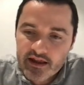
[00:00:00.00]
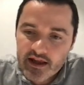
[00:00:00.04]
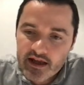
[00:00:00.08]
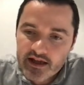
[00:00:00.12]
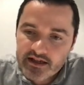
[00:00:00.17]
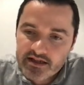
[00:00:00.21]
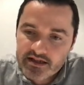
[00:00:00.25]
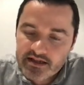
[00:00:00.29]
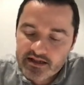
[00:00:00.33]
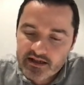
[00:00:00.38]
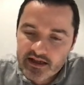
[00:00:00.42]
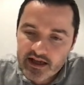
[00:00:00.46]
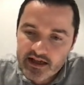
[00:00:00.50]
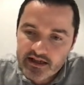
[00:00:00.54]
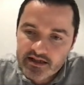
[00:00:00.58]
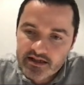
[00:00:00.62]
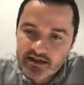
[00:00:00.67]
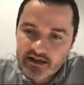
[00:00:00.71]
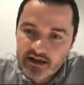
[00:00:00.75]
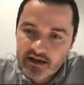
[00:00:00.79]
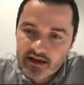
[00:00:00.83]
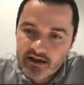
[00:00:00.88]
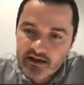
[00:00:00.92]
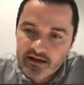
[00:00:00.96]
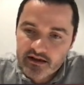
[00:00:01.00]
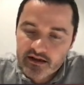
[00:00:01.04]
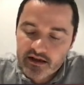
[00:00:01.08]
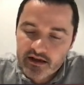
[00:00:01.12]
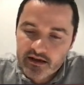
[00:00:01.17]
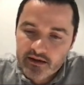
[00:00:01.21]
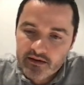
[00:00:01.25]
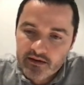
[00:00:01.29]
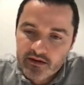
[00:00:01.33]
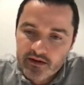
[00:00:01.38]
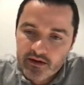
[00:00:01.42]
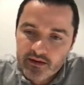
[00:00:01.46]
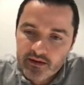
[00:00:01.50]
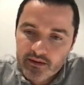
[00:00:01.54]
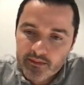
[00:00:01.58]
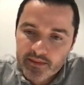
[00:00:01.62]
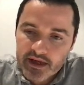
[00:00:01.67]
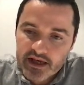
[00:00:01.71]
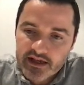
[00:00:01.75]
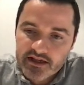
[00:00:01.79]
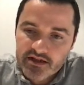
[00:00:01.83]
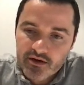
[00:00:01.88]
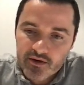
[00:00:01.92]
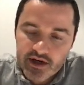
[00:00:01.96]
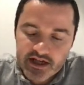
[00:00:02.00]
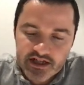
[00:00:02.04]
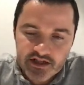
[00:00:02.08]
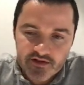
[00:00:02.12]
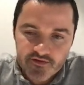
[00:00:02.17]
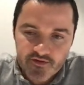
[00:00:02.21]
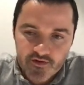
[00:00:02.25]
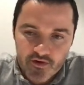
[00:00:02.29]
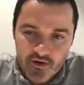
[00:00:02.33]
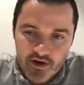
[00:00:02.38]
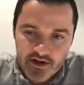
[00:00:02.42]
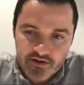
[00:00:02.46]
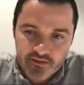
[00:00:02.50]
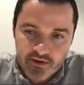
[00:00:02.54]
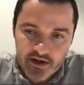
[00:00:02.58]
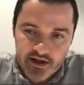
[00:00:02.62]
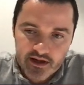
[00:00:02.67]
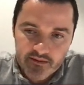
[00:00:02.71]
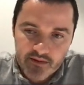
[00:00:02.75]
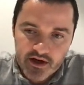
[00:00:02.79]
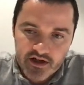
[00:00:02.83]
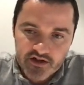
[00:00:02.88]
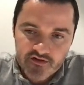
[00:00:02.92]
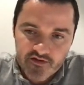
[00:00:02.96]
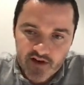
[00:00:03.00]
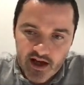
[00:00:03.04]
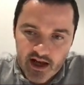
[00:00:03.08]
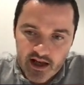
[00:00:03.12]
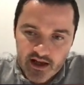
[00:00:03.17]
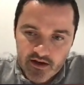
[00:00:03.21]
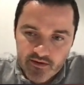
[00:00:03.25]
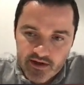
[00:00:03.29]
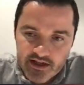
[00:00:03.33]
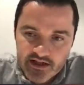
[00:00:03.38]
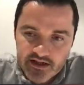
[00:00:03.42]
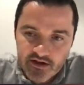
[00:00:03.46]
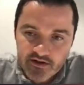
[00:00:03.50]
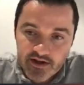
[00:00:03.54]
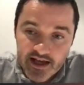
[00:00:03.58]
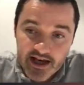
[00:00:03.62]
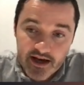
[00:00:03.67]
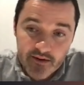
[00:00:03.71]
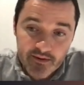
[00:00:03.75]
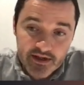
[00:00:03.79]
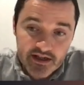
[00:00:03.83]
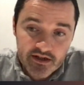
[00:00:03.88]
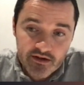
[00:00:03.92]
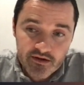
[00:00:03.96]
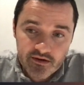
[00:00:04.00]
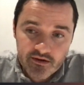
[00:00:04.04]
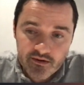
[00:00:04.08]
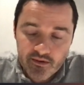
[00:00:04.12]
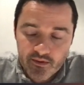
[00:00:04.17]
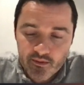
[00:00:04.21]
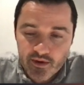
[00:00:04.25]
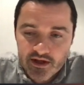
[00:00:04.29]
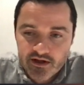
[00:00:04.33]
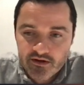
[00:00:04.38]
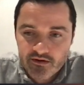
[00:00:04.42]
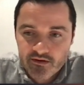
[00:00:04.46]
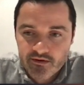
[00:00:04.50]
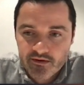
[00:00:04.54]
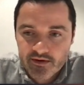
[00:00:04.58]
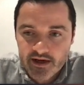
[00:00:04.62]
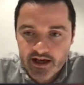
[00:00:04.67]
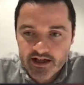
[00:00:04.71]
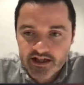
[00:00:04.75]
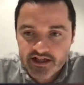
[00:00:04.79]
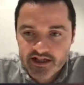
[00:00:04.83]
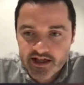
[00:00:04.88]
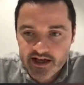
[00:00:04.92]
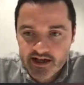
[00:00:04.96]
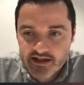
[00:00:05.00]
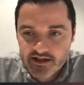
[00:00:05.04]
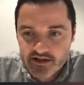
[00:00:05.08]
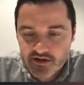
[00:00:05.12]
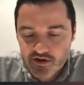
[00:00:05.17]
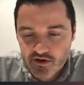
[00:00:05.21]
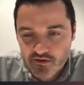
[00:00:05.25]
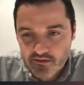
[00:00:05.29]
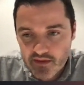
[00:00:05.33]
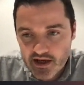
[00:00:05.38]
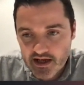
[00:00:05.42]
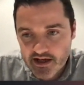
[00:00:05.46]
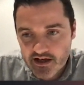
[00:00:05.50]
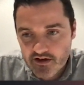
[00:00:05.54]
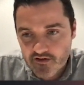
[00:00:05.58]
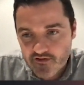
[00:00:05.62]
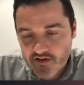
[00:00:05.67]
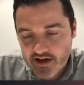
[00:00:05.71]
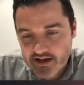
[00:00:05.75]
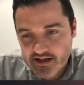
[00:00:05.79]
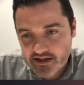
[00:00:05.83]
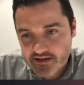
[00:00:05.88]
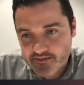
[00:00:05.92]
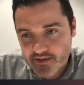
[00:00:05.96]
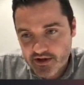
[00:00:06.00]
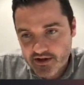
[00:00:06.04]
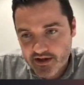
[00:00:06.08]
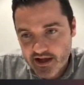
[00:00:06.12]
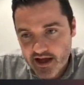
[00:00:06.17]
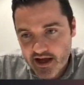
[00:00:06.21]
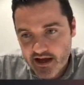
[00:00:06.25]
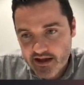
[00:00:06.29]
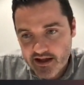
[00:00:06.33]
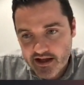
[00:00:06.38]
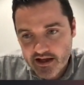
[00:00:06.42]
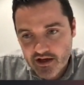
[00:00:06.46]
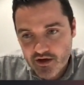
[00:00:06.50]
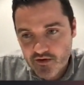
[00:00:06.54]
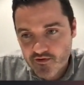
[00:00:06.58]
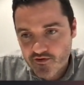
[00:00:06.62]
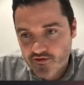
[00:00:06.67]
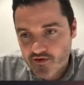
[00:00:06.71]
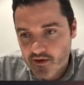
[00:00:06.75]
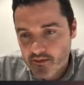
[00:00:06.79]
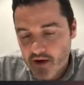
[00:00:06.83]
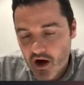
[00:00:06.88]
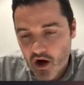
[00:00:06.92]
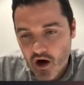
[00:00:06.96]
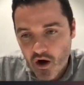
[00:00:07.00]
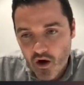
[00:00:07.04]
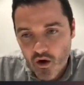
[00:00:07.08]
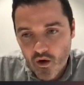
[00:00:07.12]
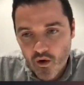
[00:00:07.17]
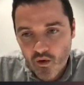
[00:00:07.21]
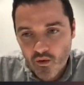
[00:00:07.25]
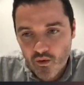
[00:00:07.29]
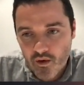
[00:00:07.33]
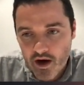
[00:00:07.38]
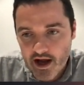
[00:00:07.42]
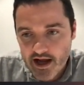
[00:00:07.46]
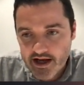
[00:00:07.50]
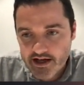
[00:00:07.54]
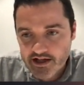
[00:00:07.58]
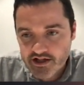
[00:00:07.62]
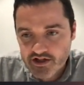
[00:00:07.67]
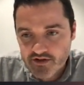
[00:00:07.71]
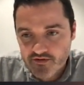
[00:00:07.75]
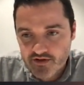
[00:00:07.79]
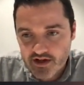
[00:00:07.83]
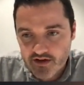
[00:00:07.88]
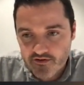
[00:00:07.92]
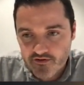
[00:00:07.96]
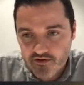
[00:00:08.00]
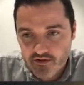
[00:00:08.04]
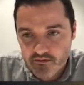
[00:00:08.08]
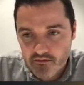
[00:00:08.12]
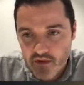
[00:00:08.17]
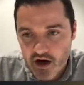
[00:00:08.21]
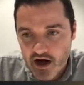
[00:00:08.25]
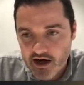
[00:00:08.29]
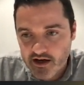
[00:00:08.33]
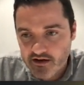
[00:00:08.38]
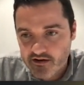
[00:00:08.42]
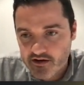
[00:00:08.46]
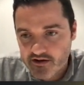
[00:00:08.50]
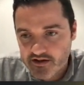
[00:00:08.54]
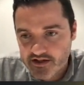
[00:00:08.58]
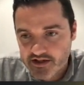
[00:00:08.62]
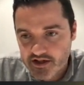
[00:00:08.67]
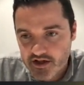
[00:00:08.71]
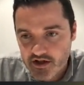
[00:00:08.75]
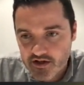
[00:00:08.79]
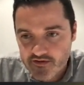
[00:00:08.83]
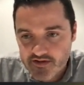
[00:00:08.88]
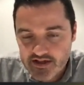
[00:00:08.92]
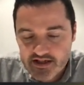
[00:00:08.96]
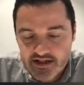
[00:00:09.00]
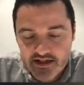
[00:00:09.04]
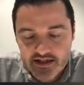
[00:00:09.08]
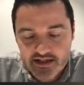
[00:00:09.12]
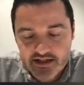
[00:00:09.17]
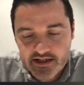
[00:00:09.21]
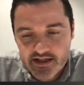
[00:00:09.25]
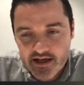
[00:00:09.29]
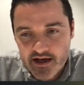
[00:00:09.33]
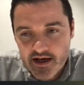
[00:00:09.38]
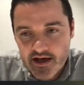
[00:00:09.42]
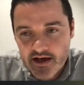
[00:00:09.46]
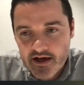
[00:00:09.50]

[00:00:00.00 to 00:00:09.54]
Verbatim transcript: that's that's the, the the biggest question for us where the most value is. So yeah, we do we do ingest two million events per day. They come from a whole range of different microservices.